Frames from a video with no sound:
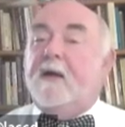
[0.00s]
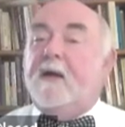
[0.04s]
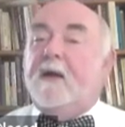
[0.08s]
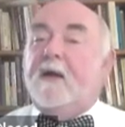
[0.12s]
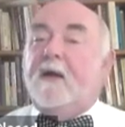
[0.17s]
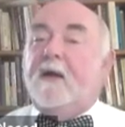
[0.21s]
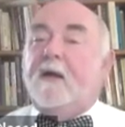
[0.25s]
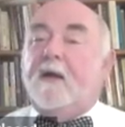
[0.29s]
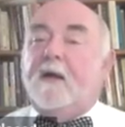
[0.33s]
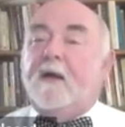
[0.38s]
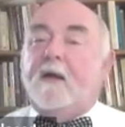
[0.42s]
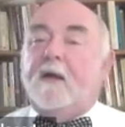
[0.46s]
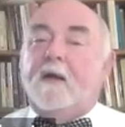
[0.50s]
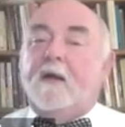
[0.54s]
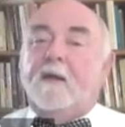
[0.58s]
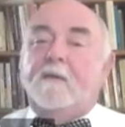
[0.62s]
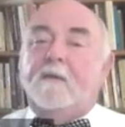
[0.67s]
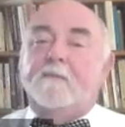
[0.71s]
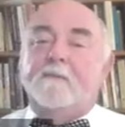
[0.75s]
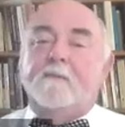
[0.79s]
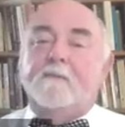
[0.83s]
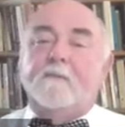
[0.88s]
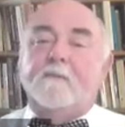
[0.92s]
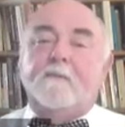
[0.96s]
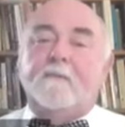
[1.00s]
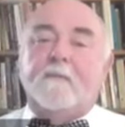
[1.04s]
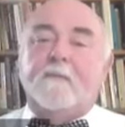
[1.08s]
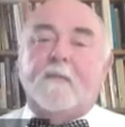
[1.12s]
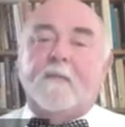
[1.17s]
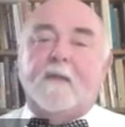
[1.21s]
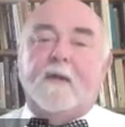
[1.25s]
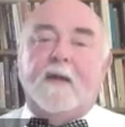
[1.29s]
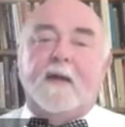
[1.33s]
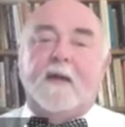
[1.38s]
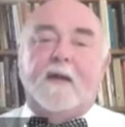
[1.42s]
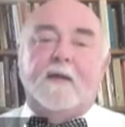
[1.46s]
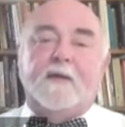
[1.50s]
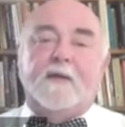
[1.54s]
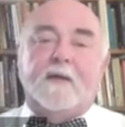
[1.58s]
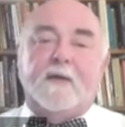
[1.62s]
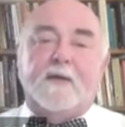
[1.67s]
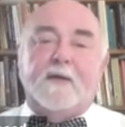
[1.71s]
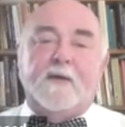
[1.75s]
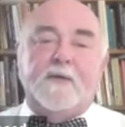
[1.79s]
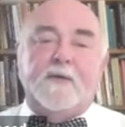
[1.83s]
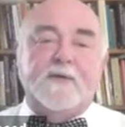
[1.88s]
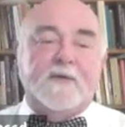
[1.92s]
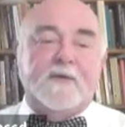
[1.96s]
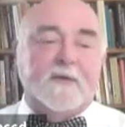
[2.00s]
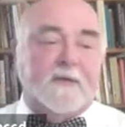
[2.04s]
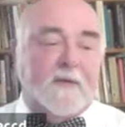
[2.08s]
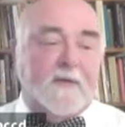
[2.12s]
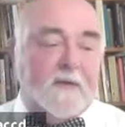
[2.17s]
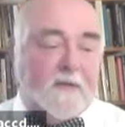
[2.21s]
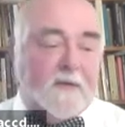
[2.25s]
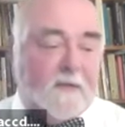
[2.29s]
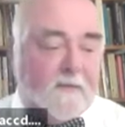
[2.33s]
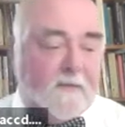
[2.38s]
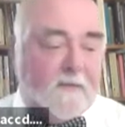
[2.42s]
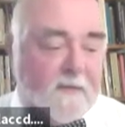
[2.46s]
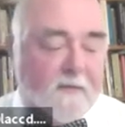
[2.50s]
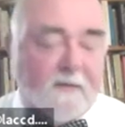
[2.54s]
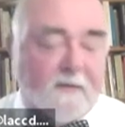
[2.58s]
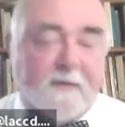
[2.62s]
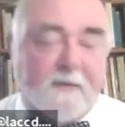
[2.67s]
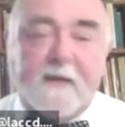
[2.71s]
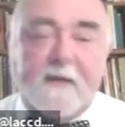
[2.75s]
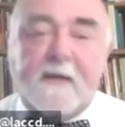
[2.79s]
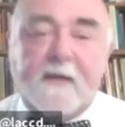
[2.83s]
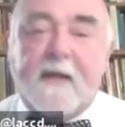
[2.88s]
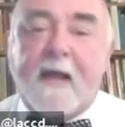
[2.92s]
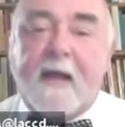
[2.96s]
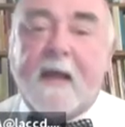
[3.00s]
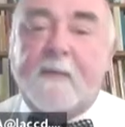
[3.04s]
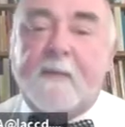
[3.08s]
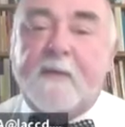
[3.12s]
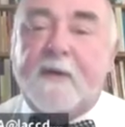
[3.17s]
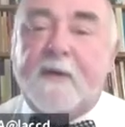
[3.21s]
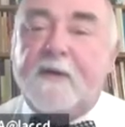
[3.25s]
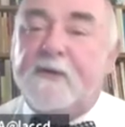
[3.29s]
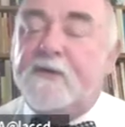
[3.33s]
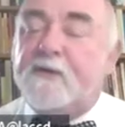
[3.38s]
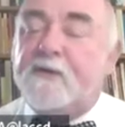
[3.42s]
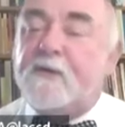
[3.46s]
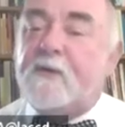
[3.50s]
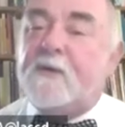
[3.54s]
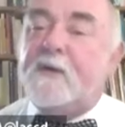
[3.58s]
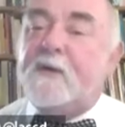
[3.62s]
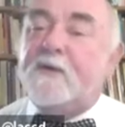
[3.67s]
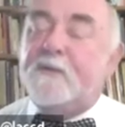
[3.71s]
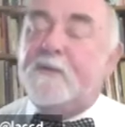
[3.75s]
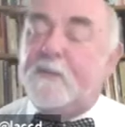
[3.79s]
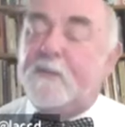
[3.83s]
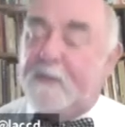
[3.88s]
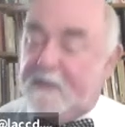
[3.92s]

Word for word: Um, and uh, goes into the into the cabinet and storage,